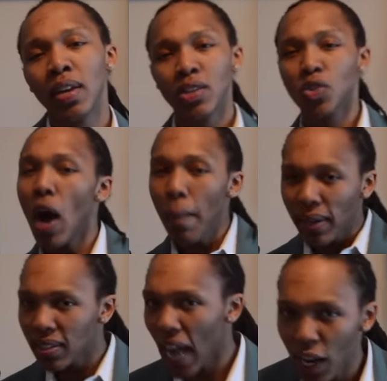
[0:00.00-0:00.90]
So I'm
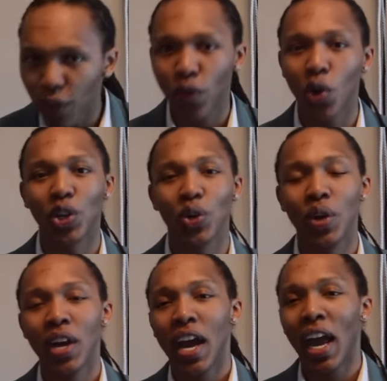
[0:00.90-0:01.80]
excited for you.
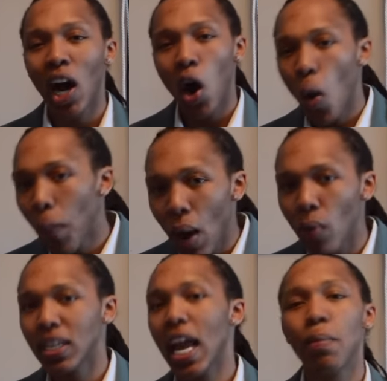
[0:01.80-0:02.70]
And I hope I
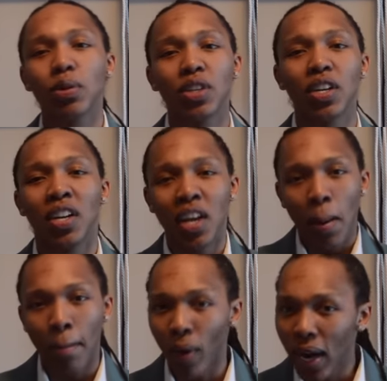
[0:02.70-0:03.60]
was able to
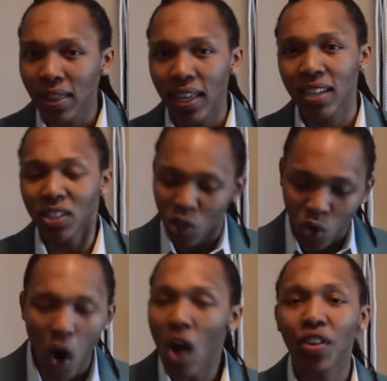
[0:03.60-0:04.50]
break this
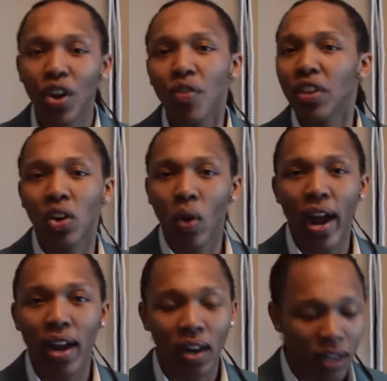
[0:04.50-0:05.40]
crawling over
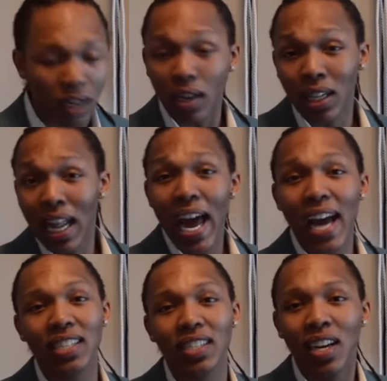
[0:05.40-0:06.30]
the
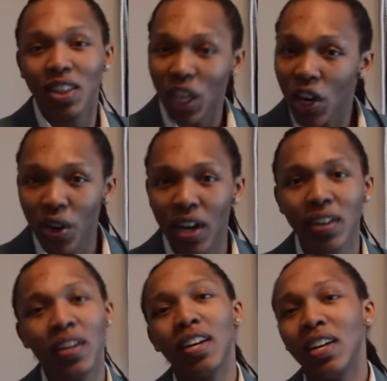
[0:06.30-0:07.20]
glass theory